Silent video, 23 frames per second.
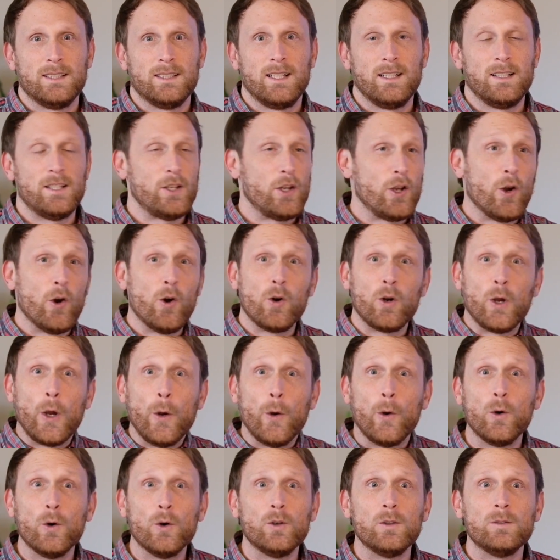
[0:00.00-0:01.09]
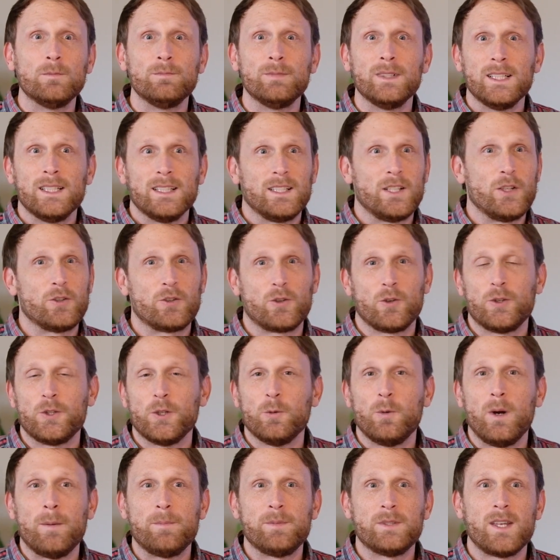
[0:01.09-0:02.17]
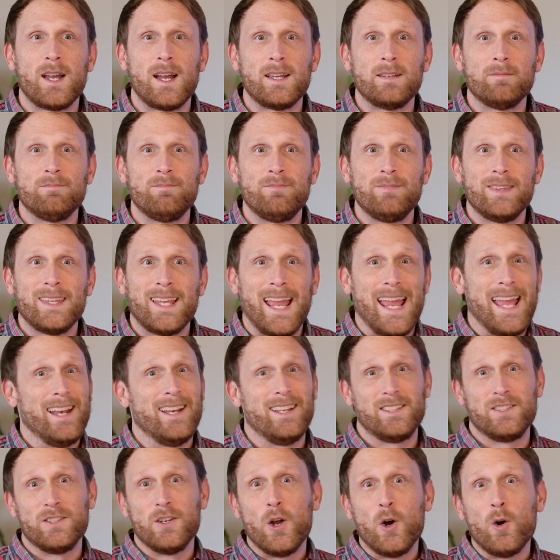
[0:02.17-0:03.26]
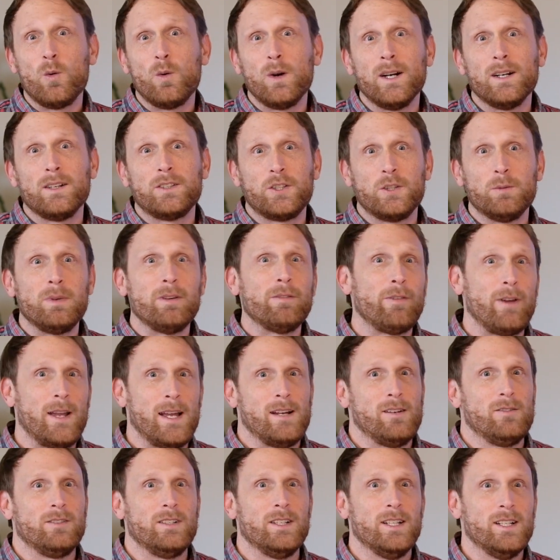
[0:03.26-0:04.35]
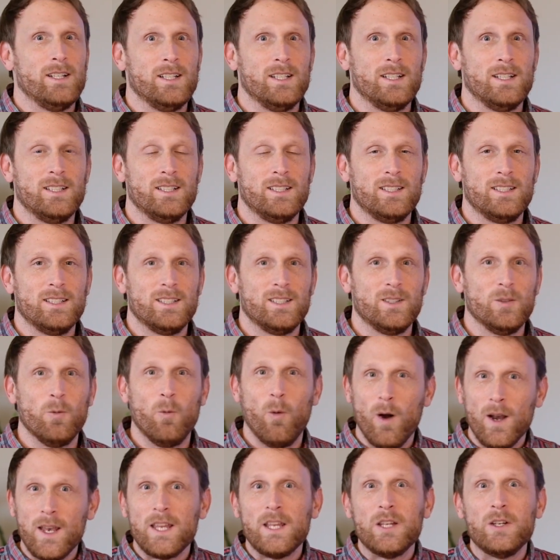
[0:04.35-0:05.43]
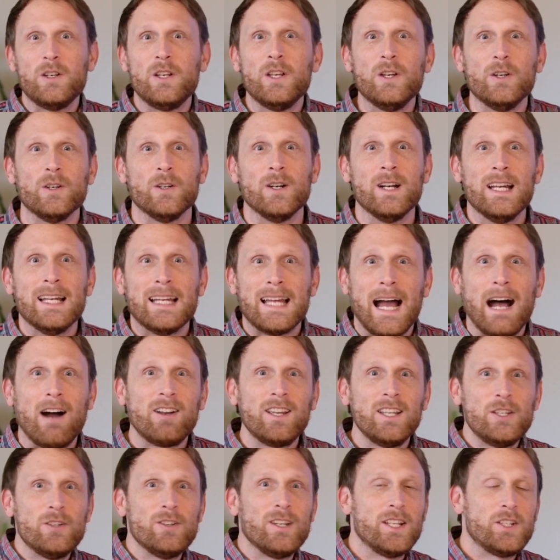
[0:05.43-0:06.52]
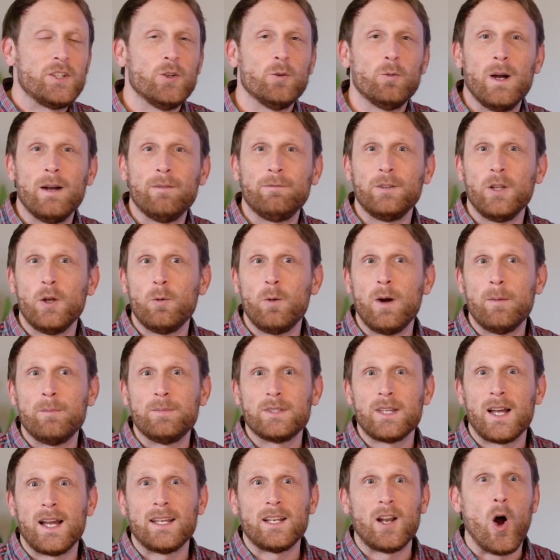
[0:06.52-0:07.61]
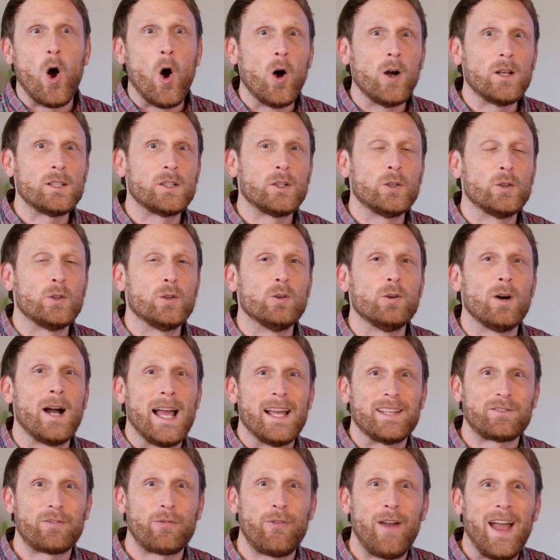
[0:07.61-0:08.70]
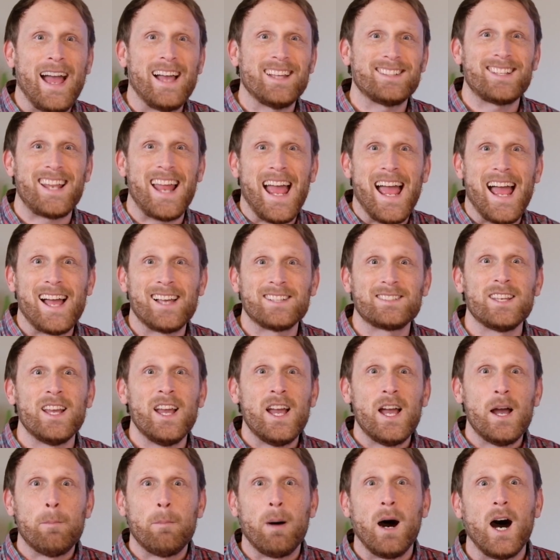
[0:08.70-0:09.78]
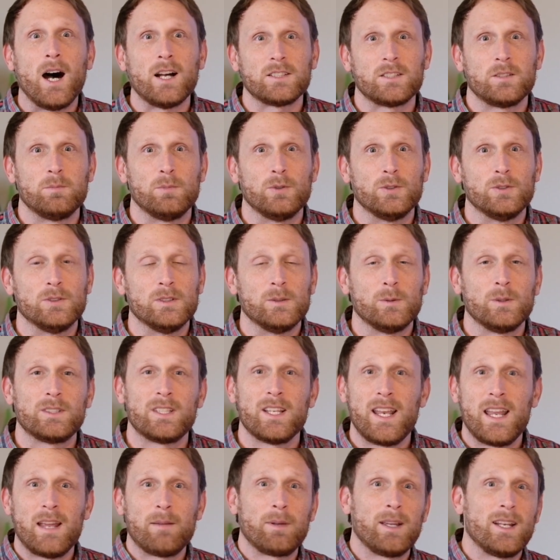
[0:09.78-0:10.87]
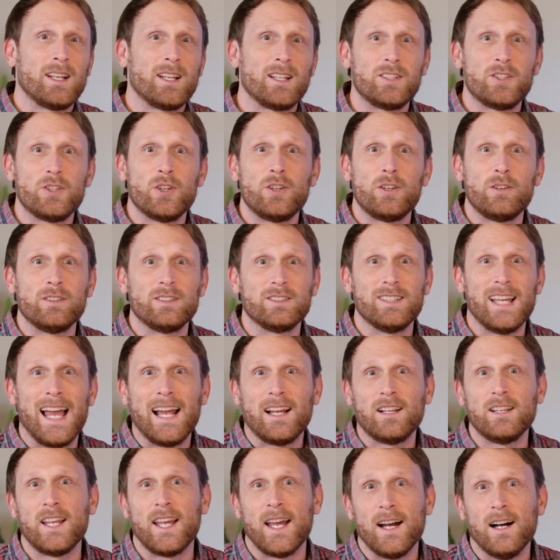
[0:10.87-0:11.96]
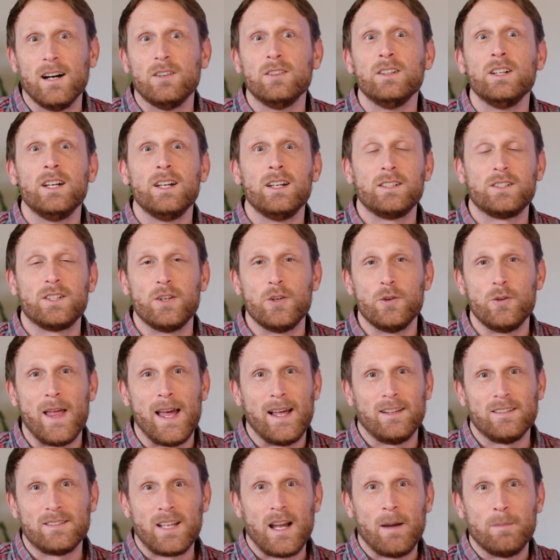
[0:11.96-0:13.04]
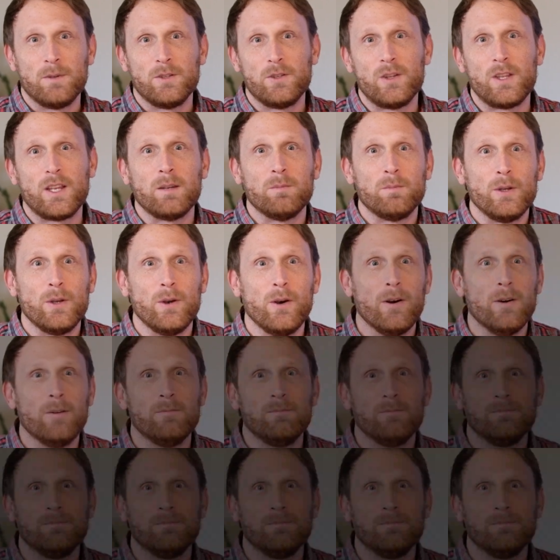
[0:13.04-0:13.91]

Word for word: and then you go on Google, you search your website, and it's nowhere to be found. What do you do? How can you get your Webflow website on Google as fast as possible? Well, today I'm going to show you exactly how to do that. Let's hop into the computer.